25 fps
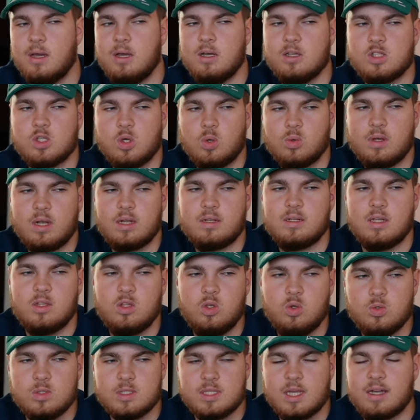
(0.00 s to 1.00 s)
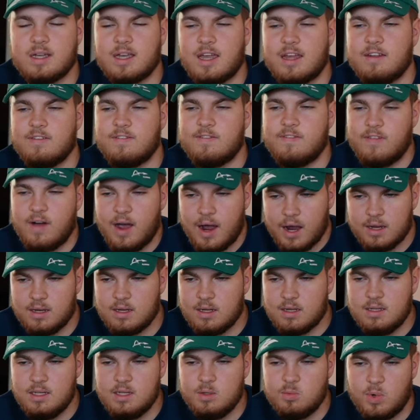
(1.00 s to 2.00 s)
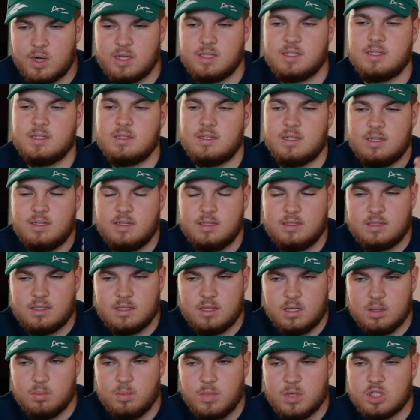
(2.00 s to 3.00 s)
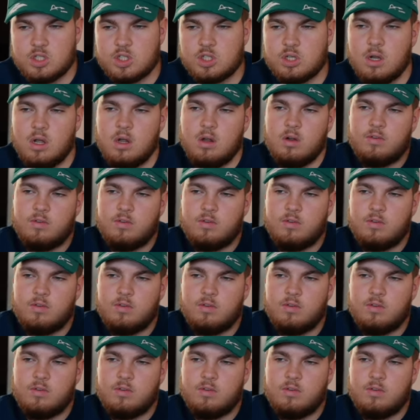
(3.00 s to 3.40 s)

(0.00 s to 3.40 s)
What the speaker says: so that the user can finally right here delete the image